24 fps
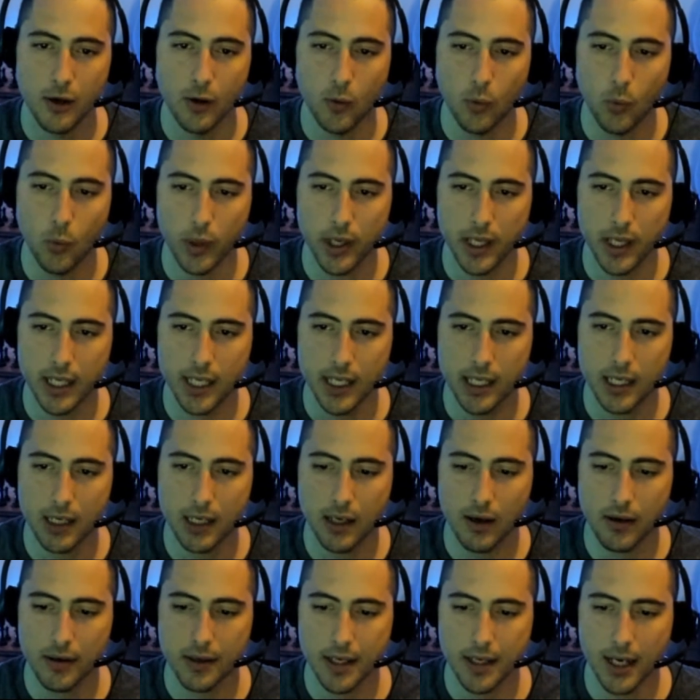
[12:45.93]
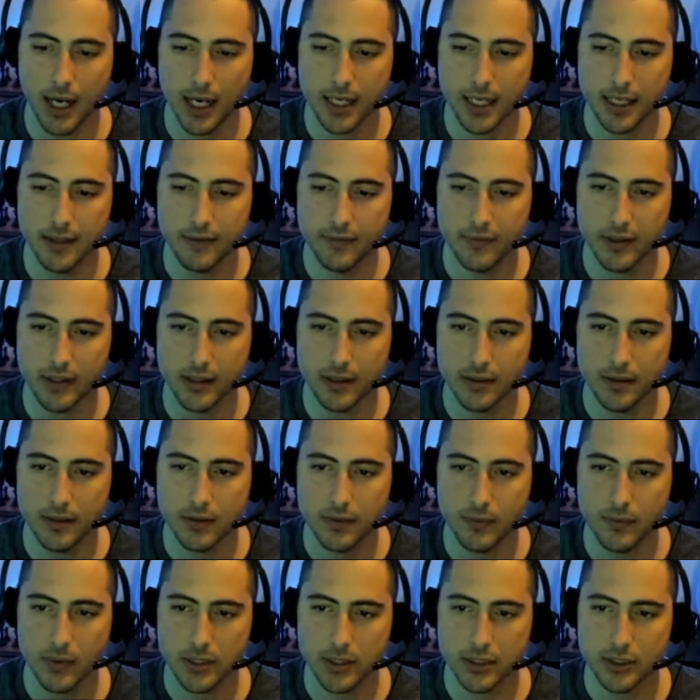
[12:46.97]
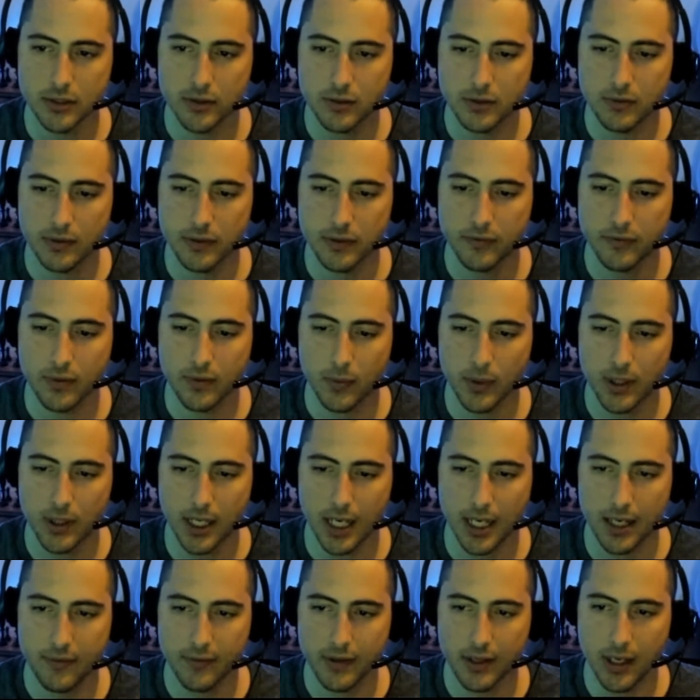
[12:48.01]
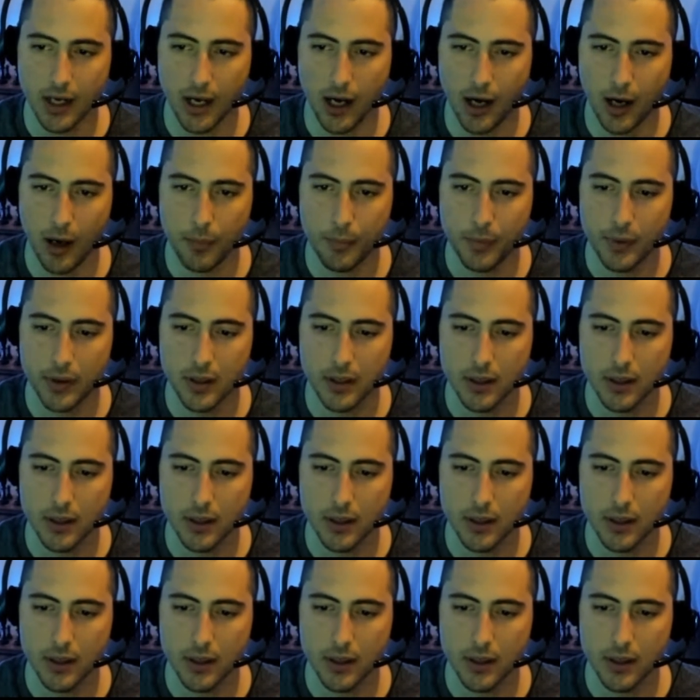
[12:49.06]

We are not even, one, two, three, four, we're not even up